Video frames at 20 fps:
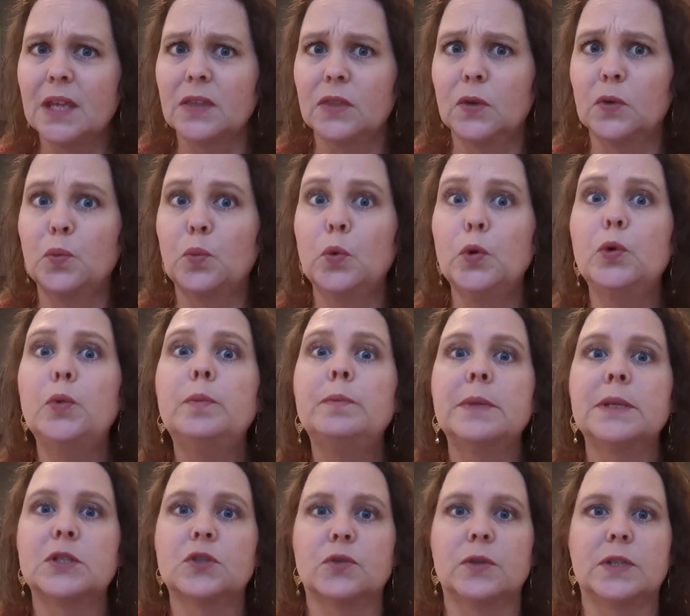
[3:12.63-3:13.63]
the womb
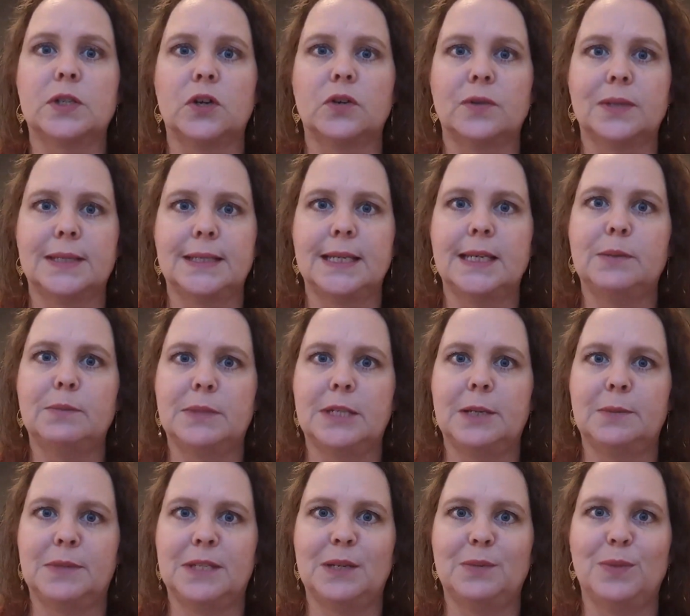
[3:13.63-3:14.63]
mysteries are deep,
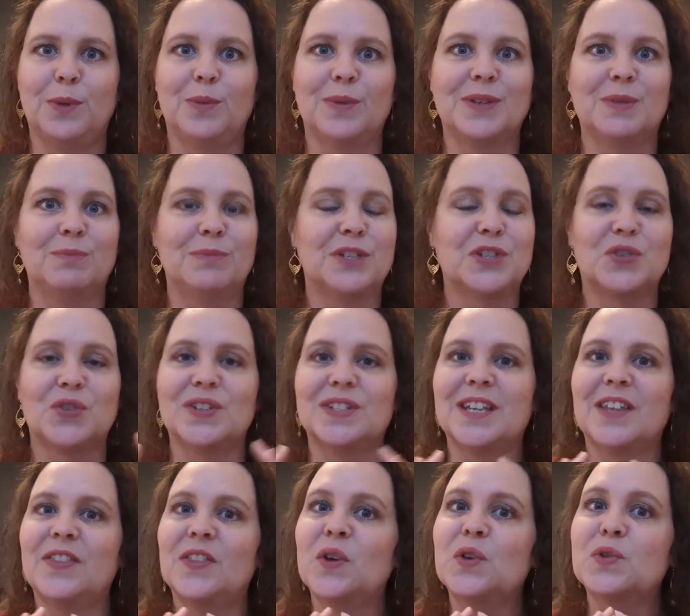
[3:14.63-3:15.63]
deep, deep mysteries.
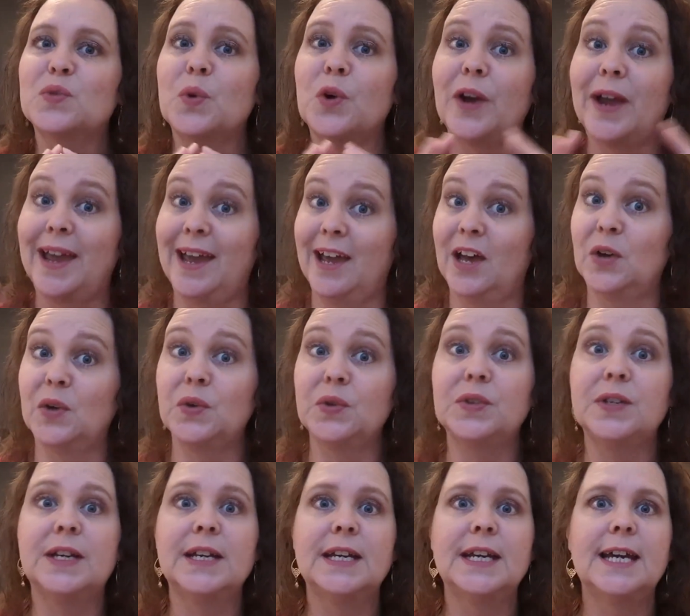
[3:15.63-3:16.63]
And those were
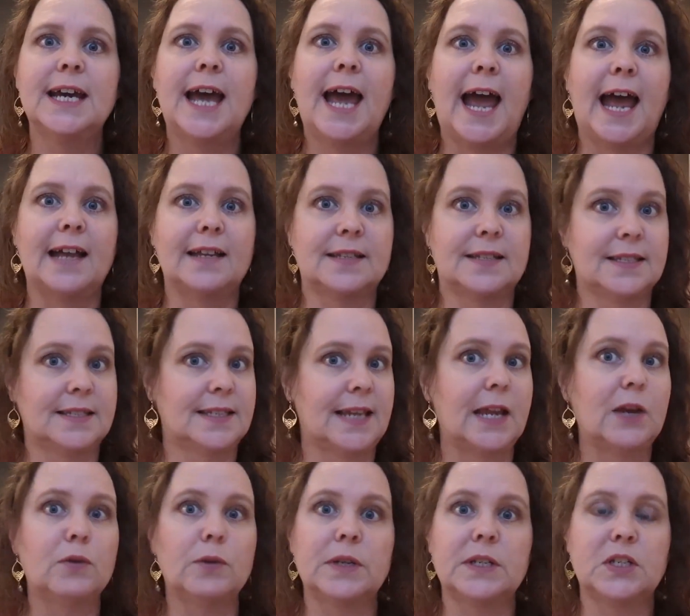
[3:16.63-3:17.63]
held as
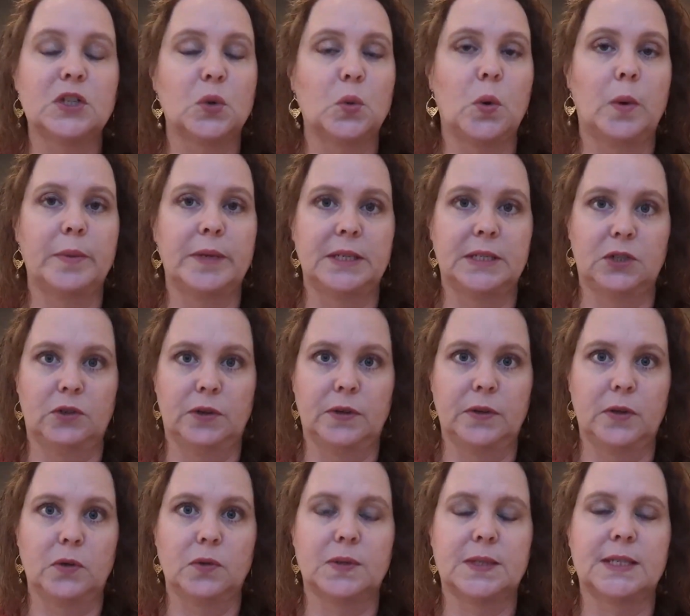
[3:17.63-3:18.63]
sacred to woman during
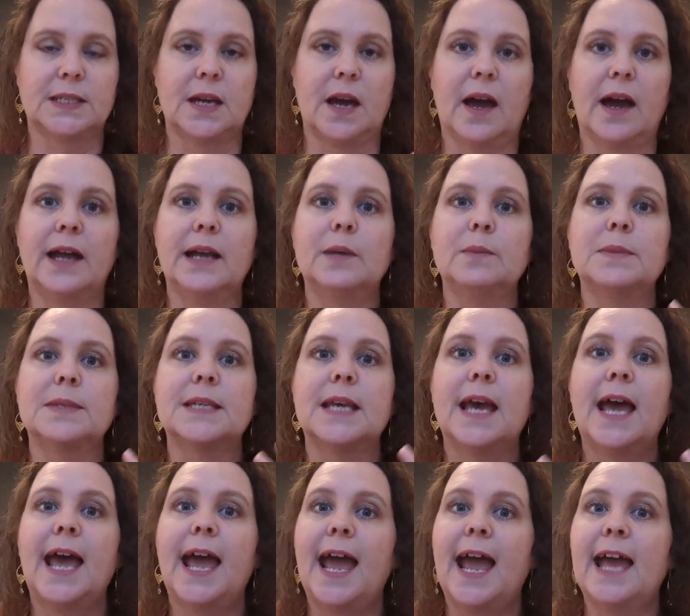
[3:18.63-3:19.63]
those times.
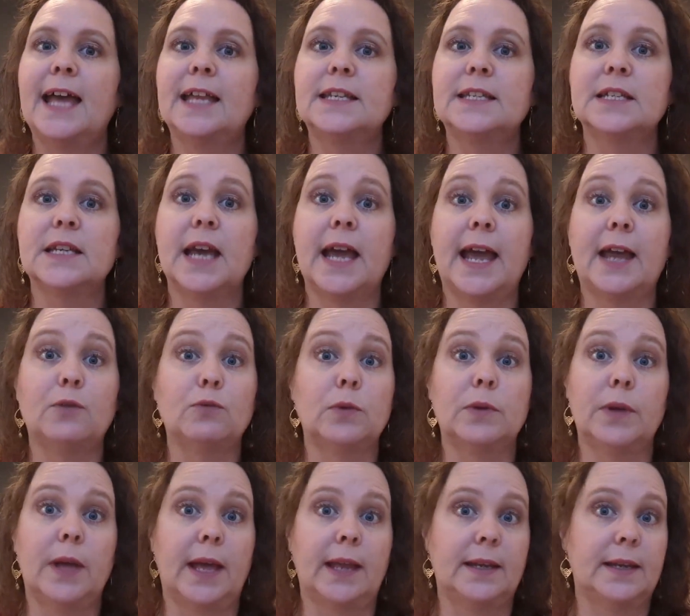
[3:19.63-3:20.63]
And
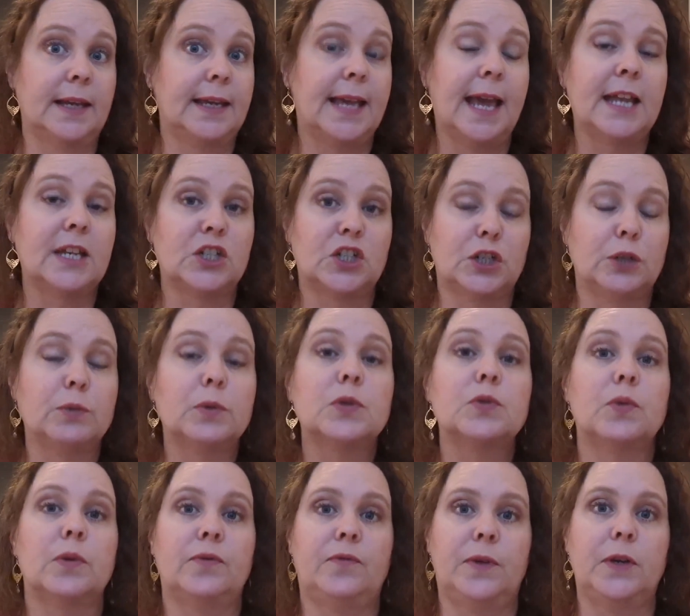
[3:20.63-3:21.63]
again, she
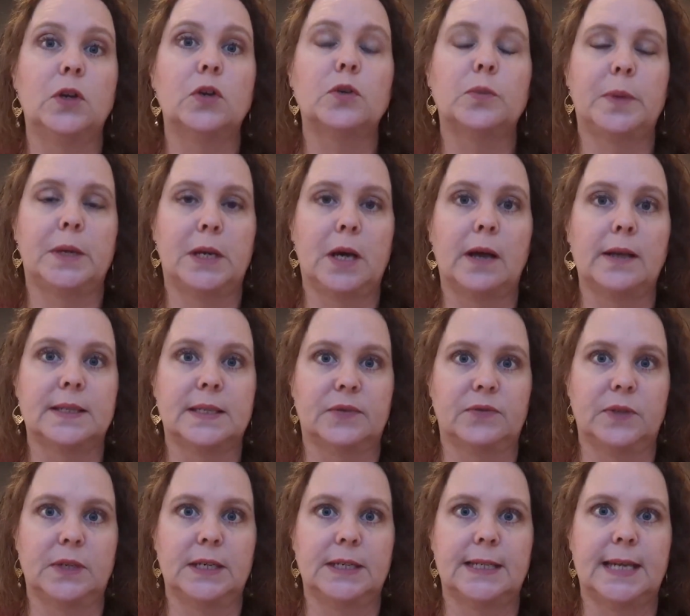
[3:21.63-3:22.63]
was revered because
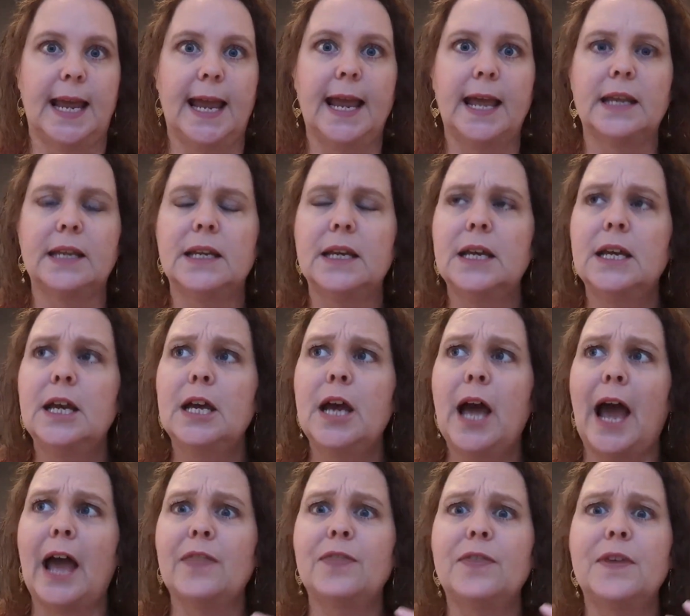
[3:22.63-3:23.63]
of it. And
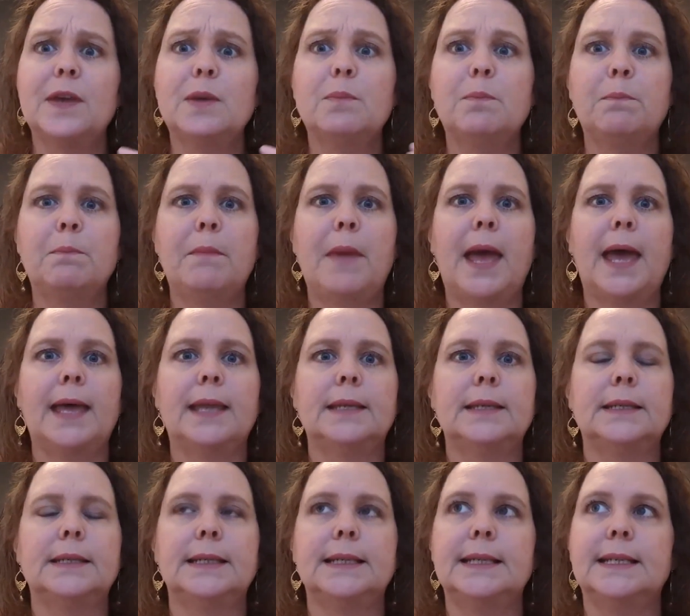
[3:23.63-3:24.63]
I think
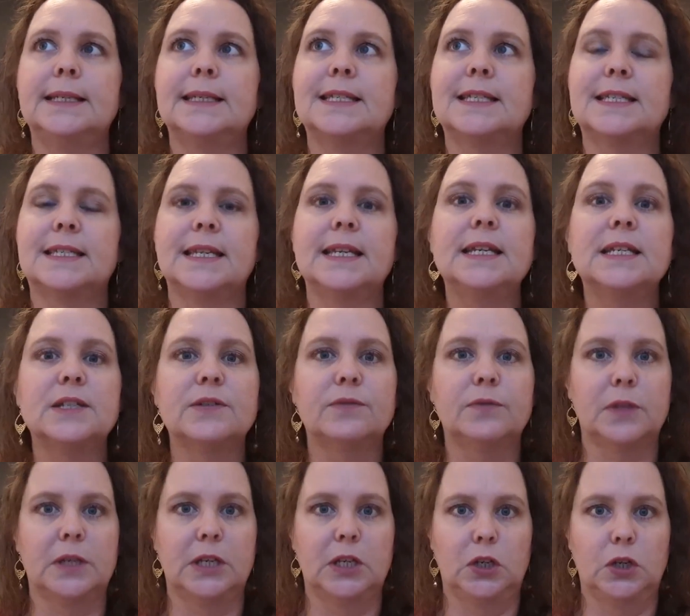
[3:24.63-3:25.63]
men
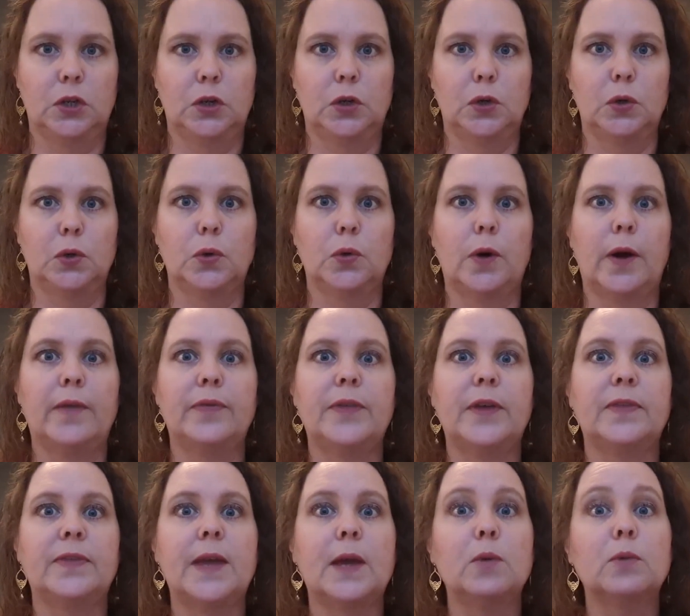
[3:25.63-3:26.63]
instinctively knew
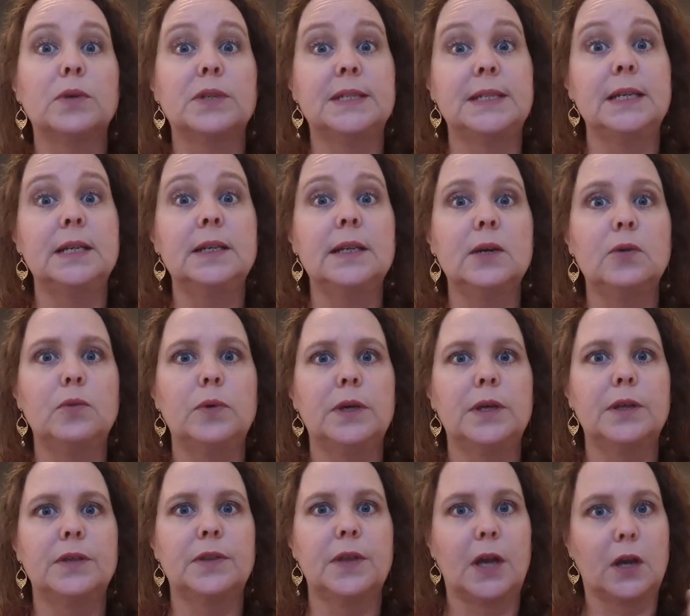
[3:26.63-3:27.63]
that they were dealing
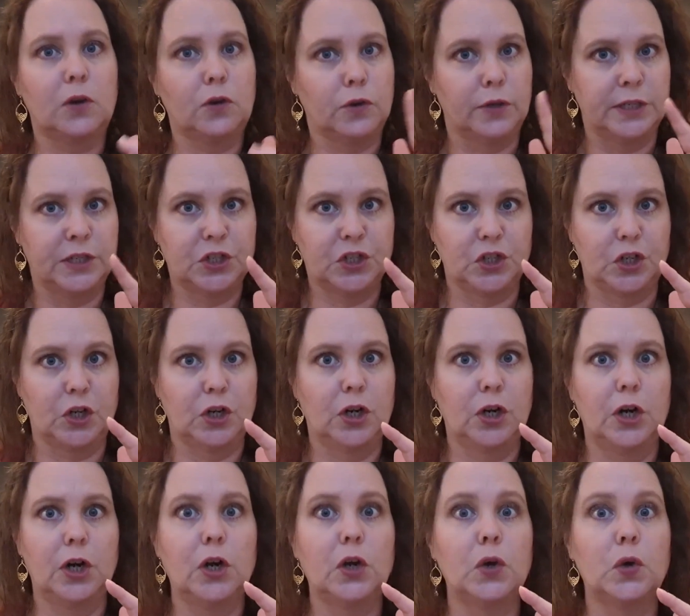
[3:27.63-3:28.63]
with a
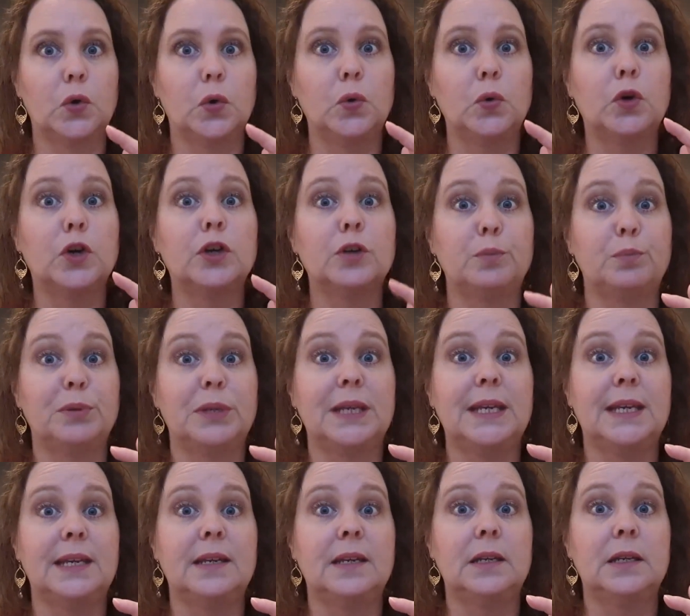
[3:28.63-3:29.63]
creature who could
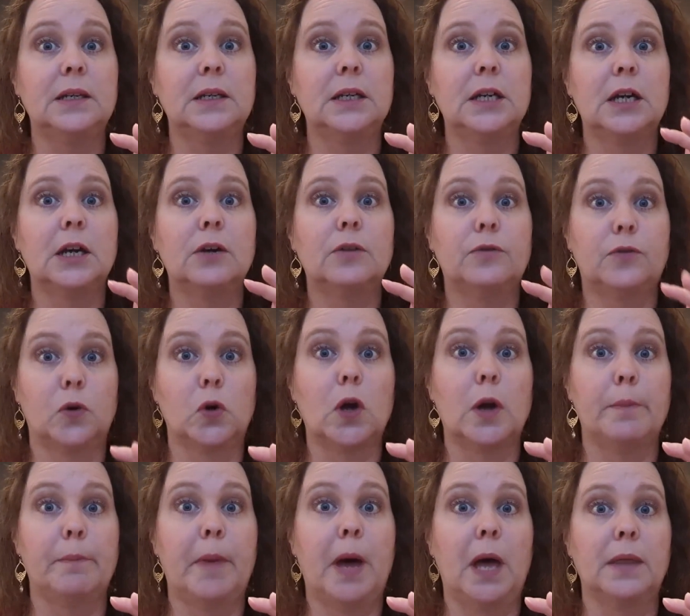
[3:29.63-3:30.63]
bleed for
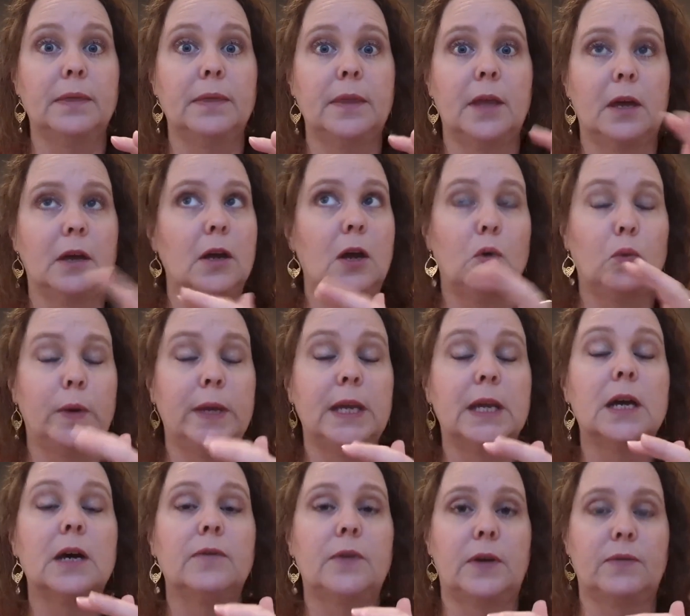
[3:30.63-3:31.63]
a
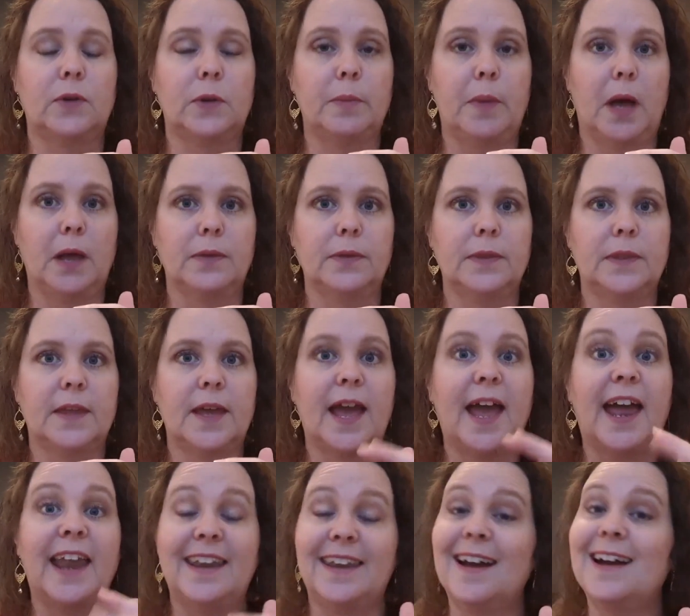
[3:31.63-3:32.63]
week of every month
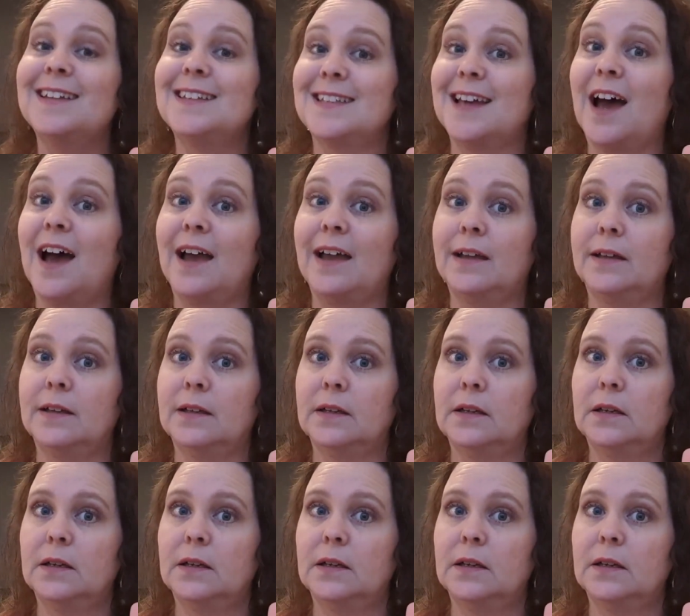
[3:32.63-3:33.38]
and not die.